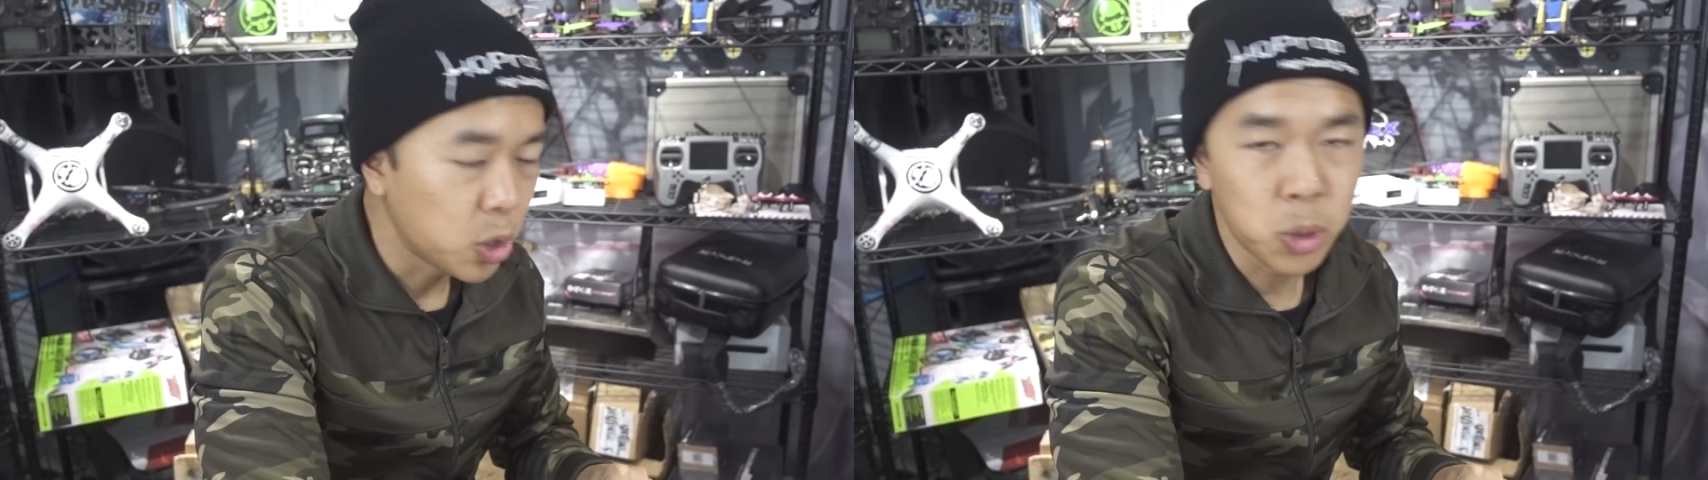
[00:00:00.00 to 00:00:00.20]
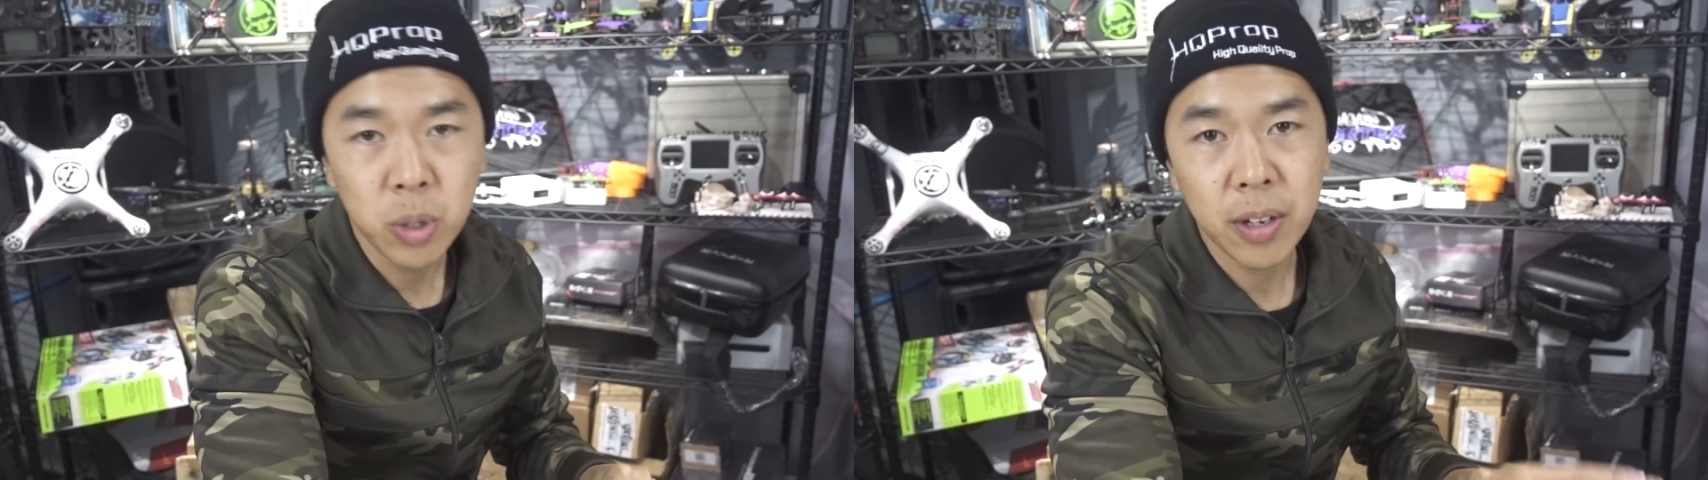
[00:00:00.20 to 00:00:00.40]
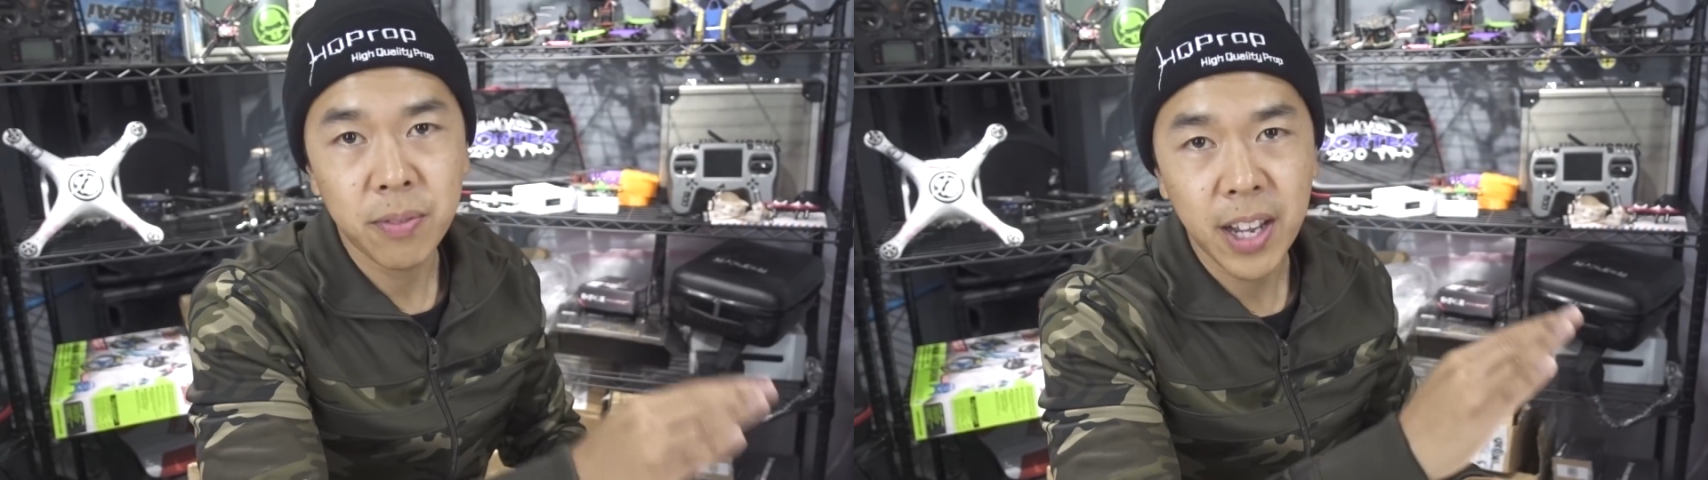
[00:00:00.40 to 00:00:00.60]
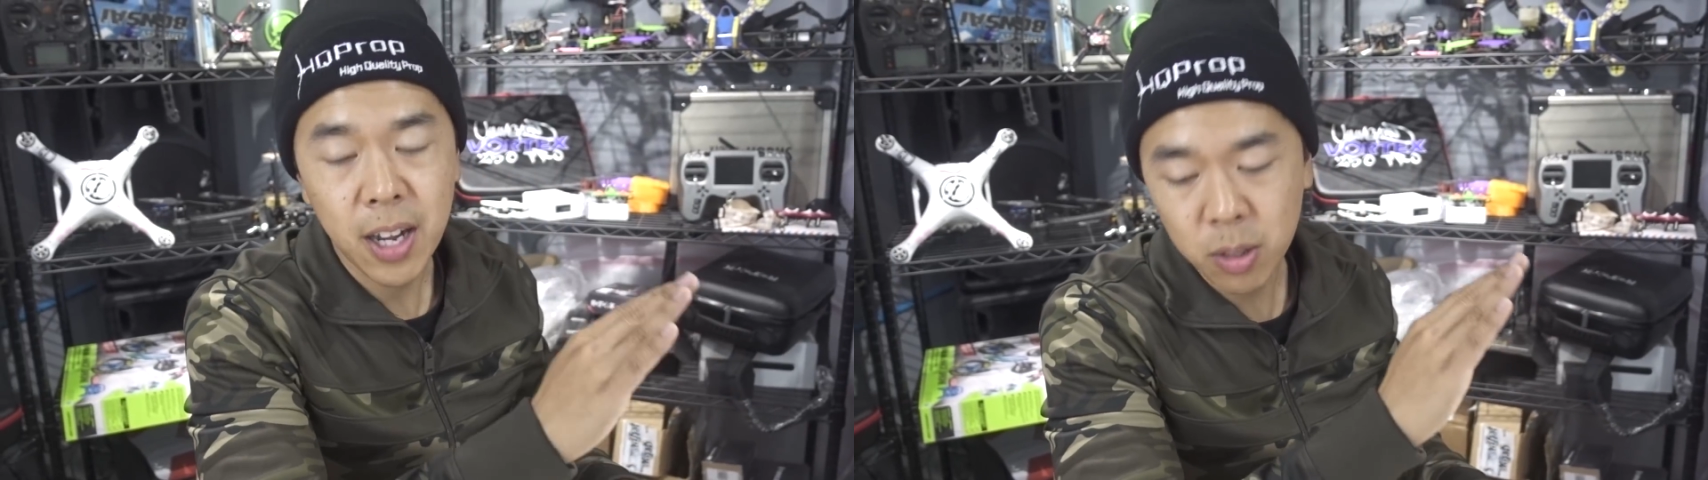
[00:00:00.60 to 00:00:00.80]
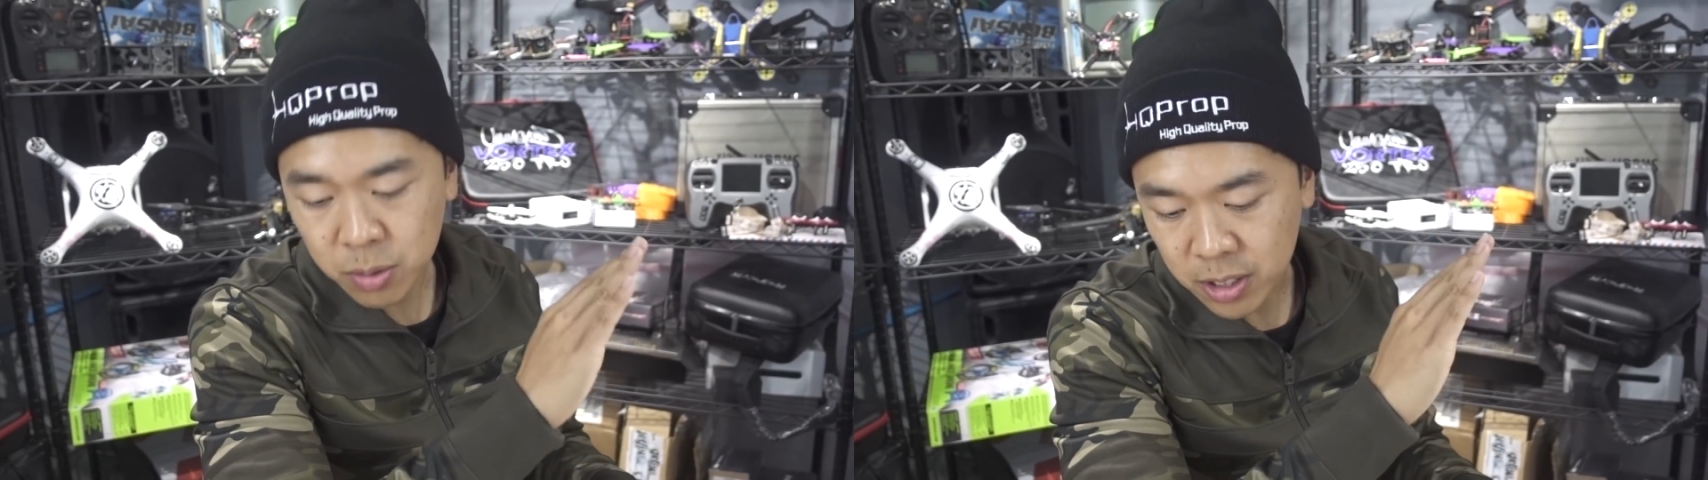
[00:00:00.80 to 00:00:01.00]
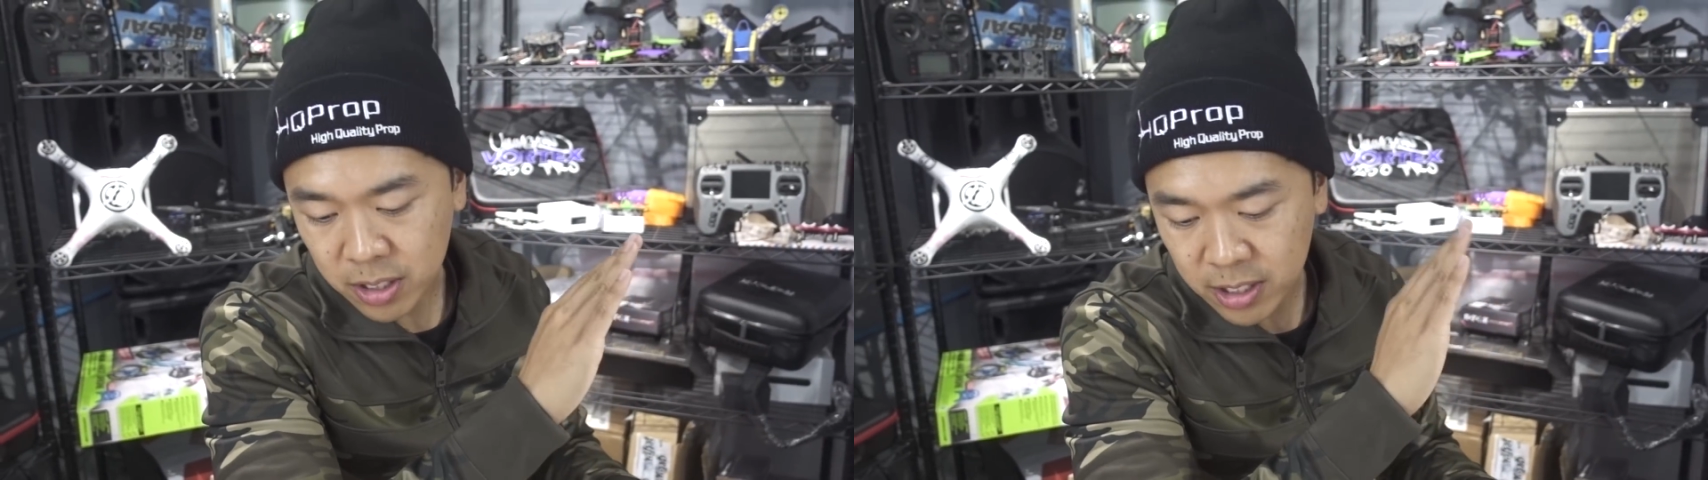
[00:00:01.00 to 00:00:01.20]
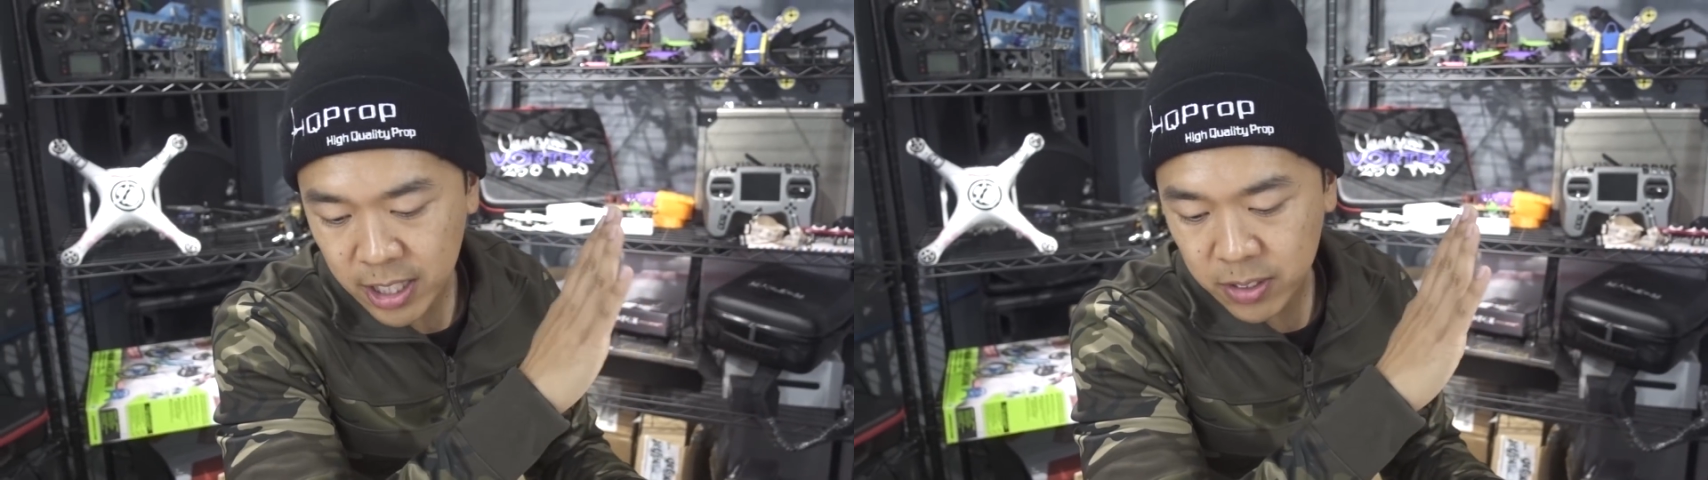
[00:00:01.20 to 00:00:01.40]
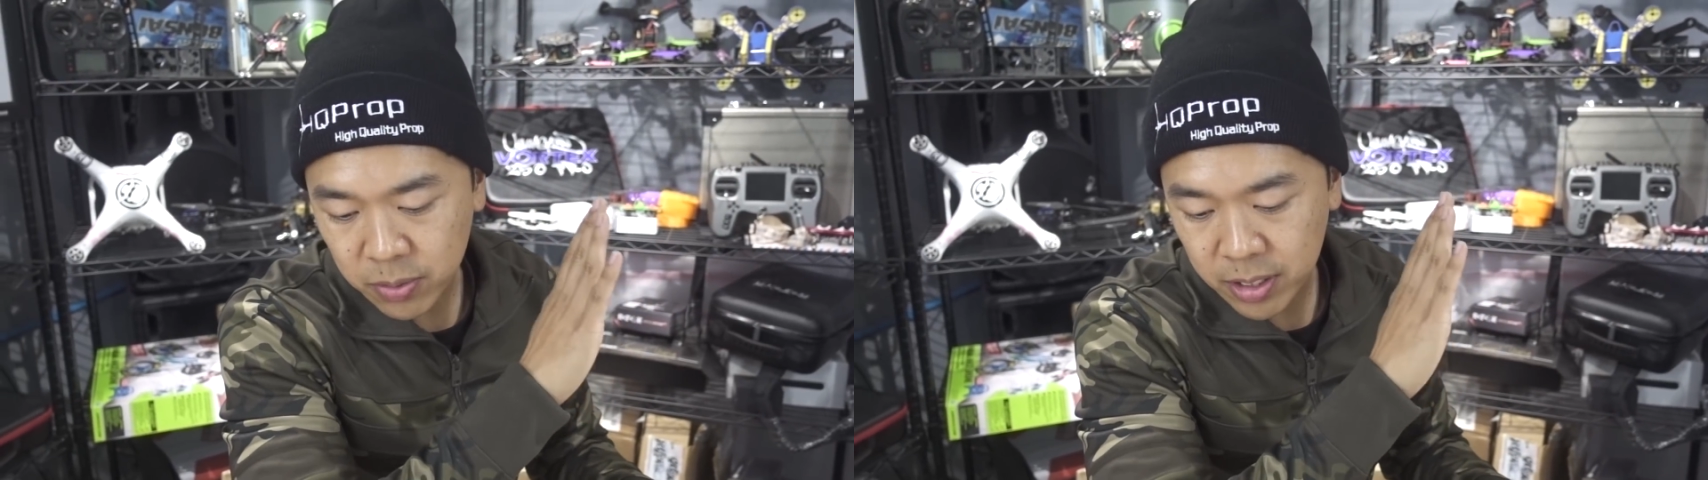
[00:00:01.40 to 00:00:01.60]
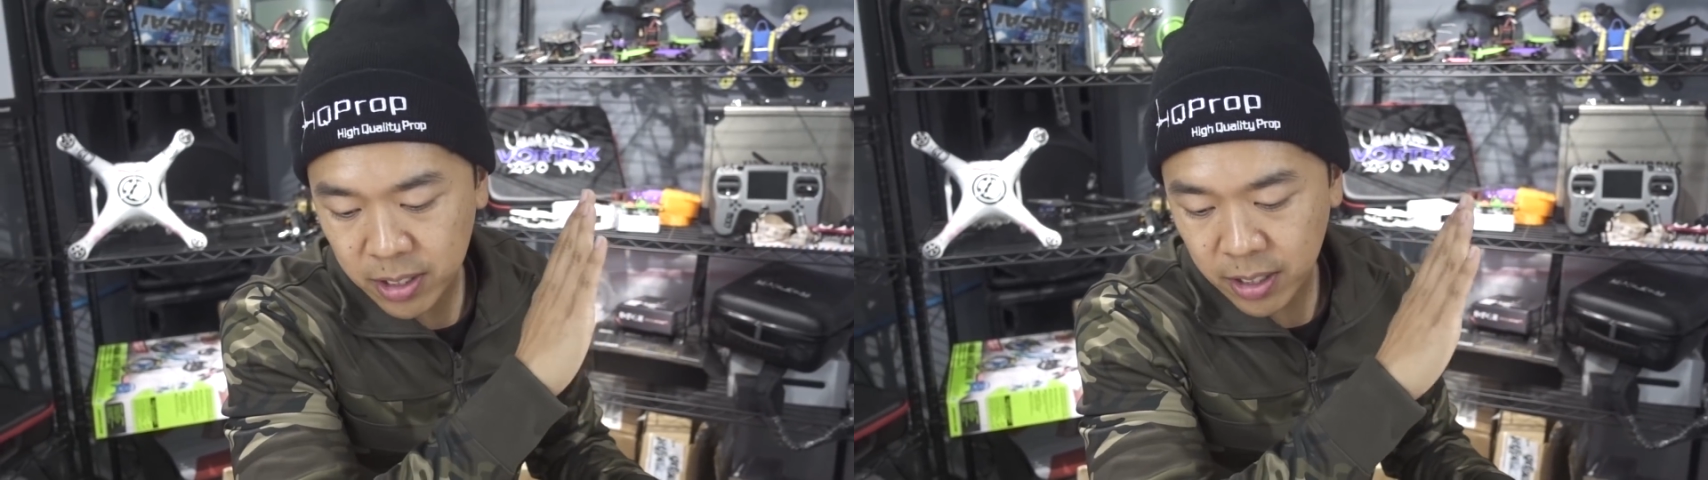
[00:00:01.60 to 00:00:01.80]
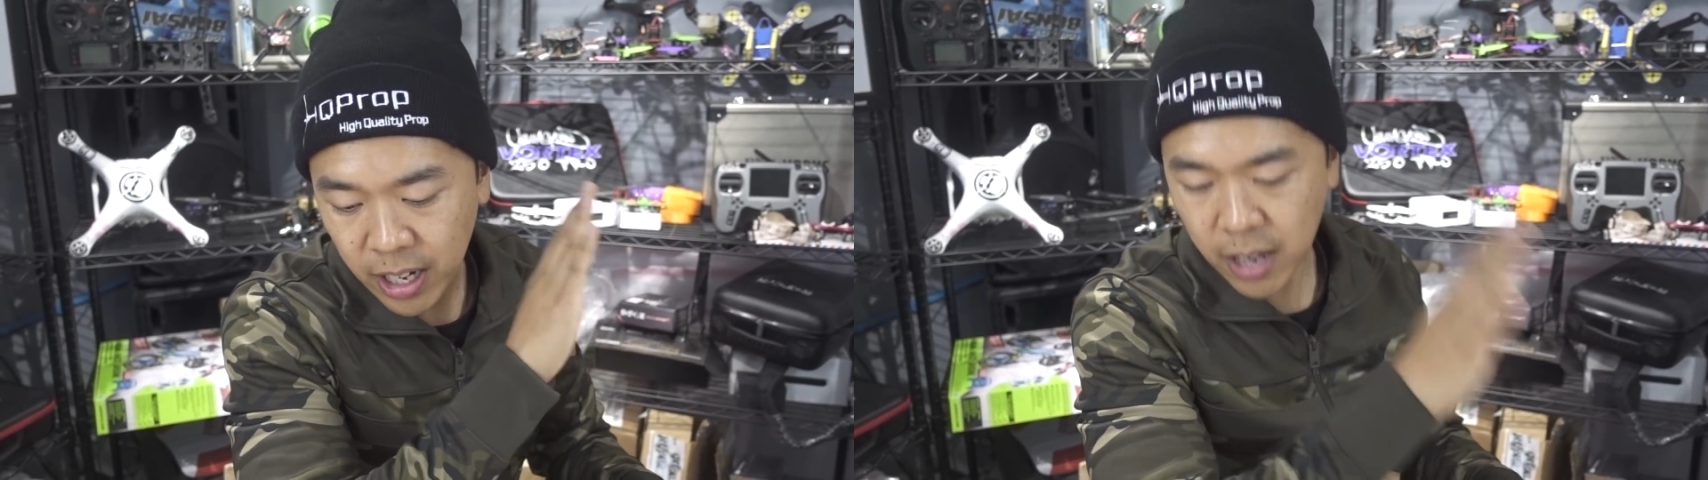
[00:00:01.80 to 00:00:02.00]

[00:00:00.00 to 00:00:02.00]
you have now successfully done